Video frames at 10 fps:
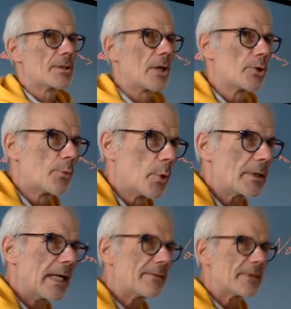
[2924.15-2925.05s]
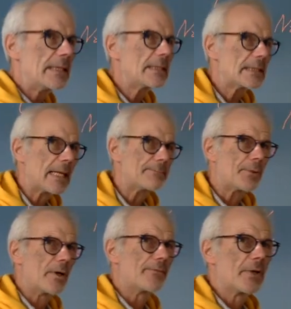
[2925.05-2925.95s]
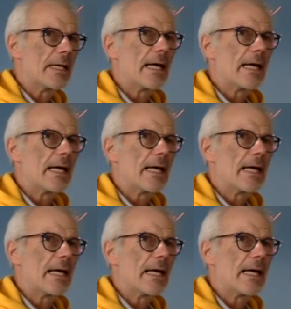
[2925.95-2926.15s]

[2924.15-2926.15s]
So you would have this step of